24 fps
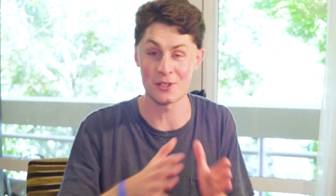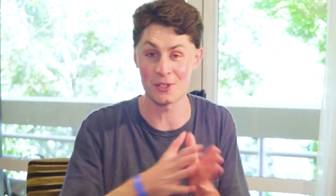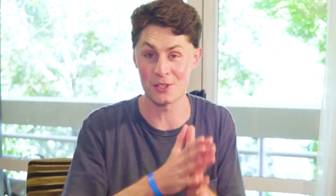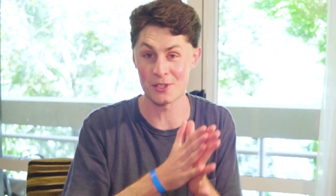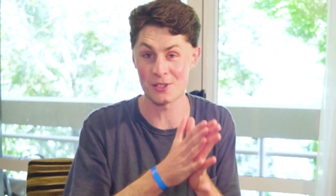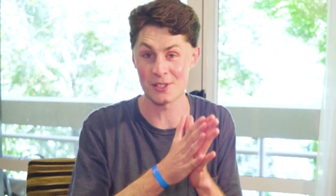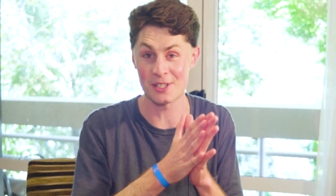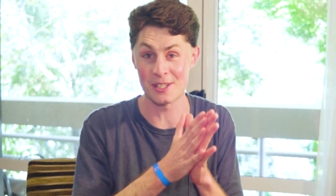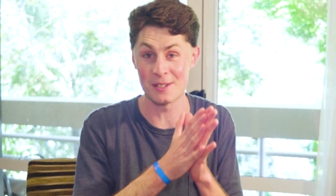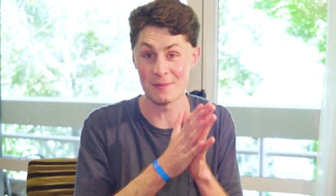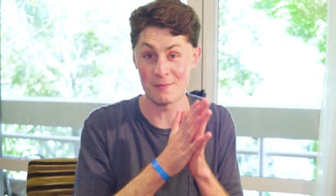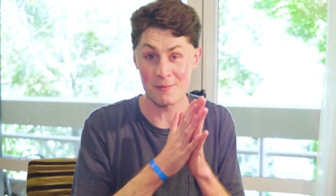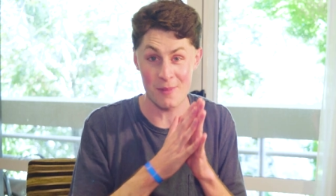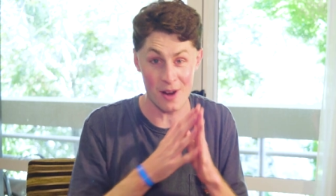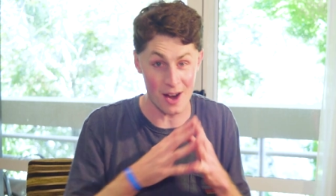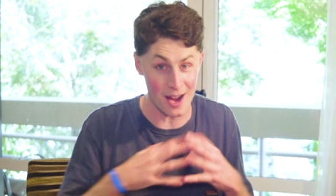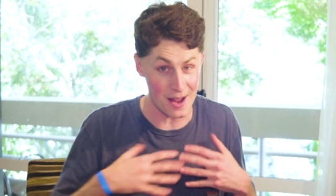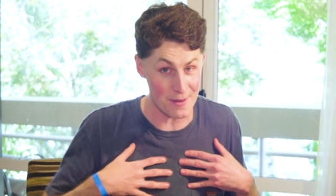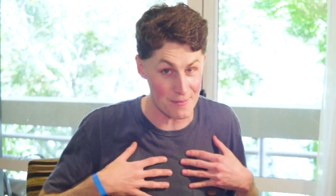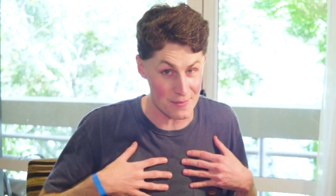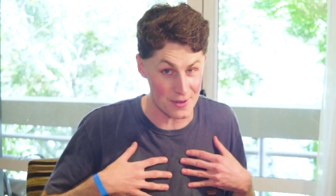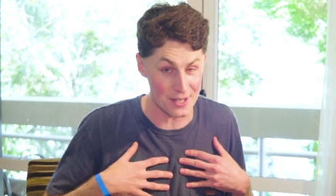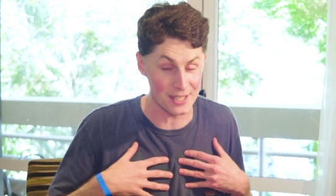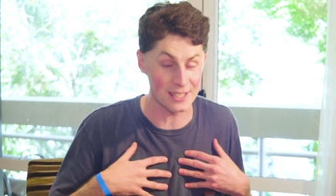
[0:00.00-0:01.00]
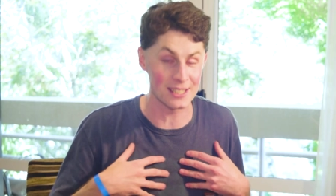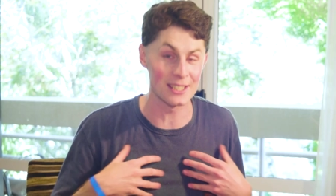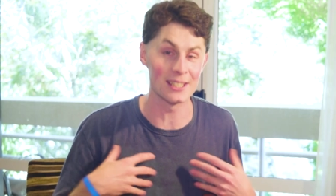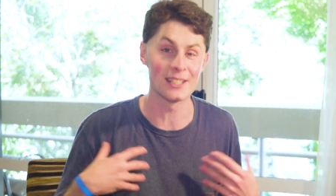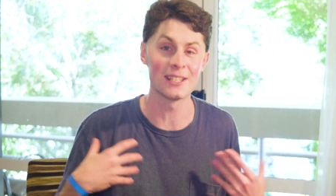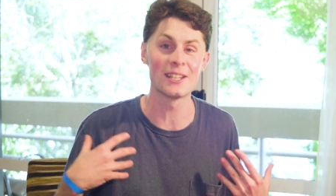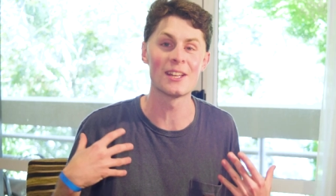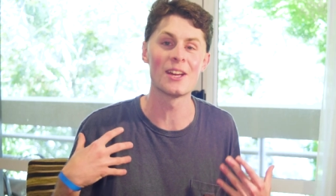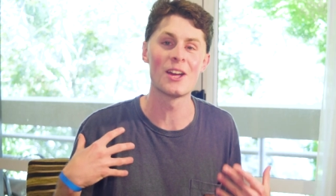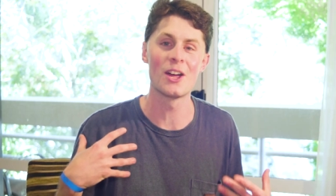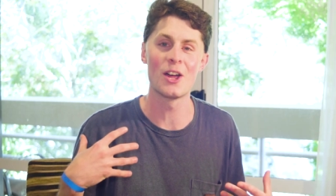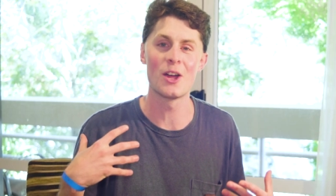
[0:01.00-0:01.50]
because in my
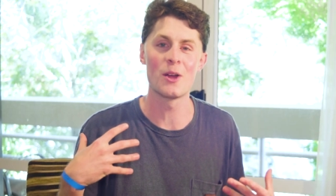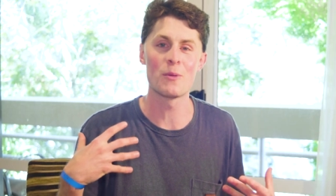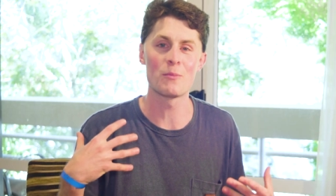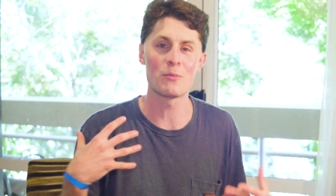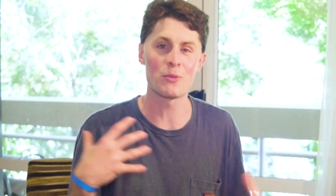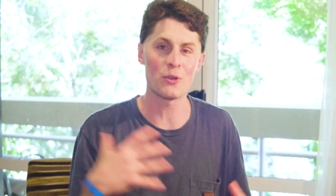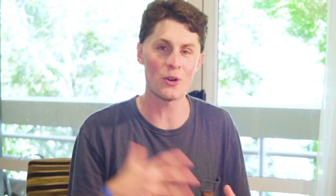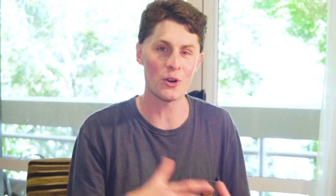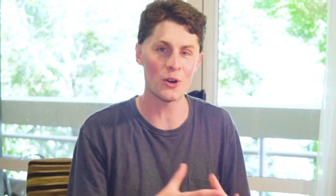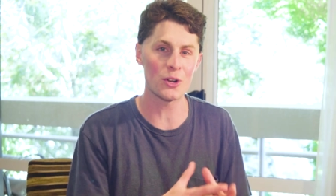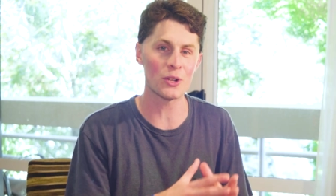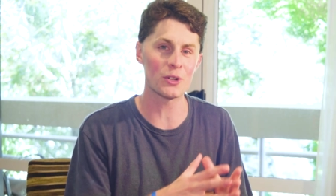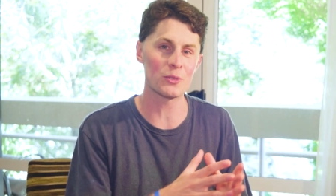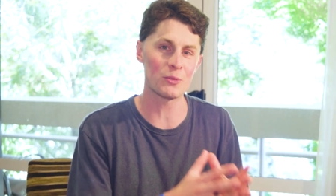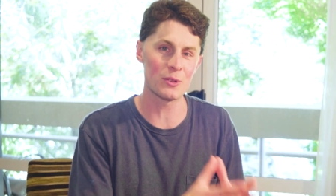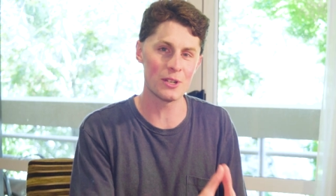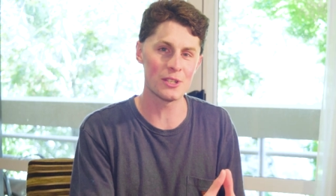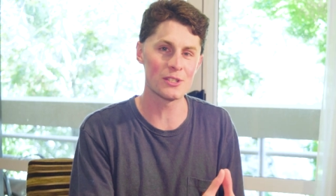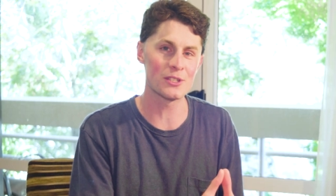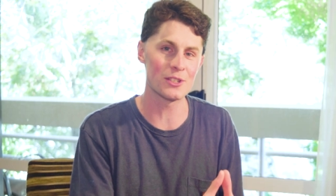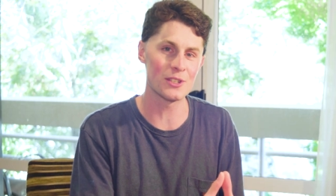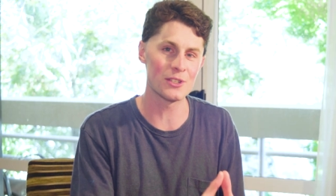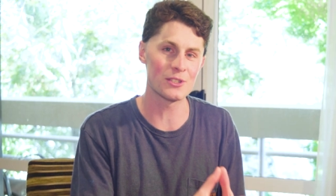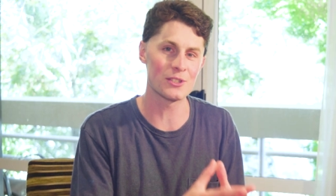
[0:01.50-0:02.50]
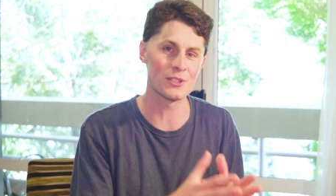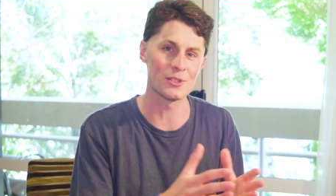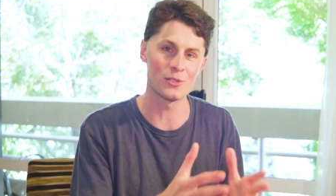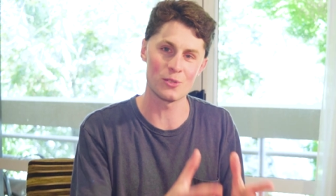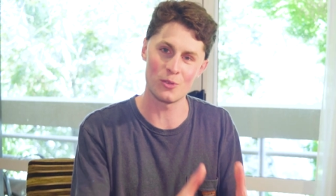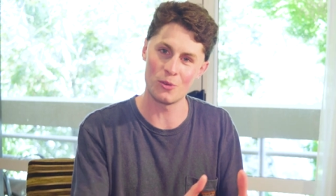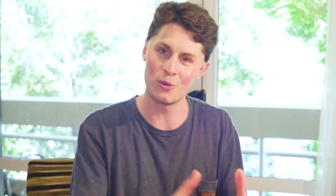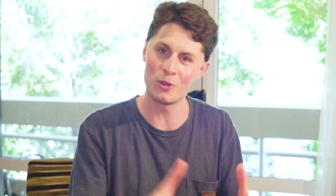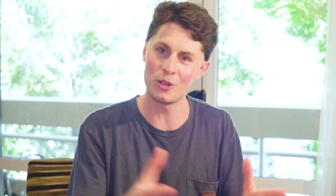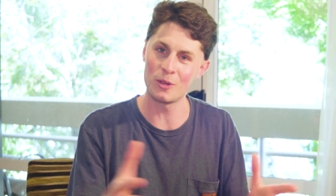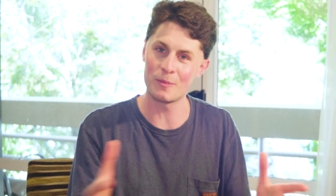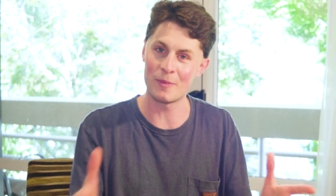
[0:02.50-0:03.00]
opinion, product research
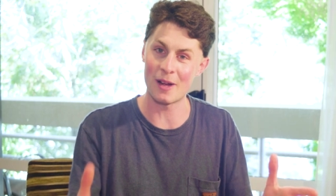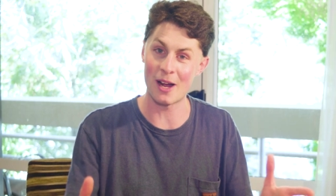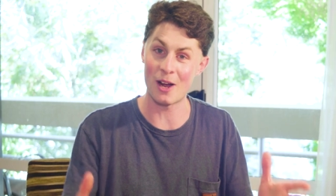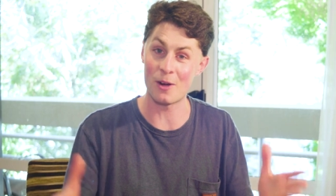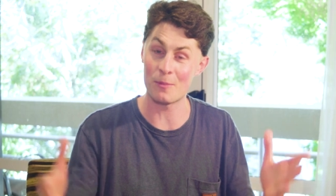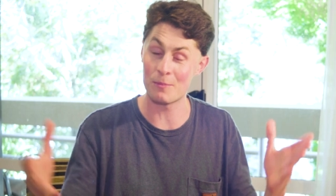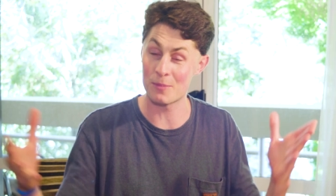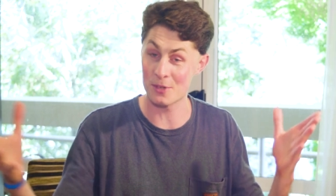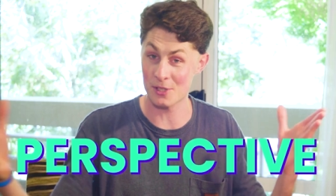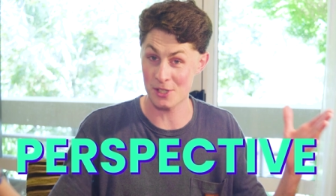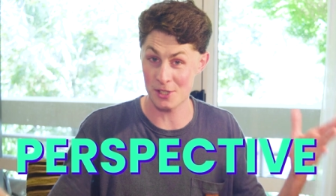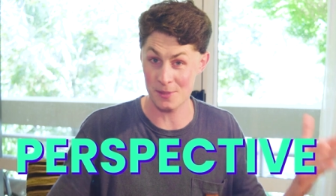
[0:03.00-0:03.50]
is all about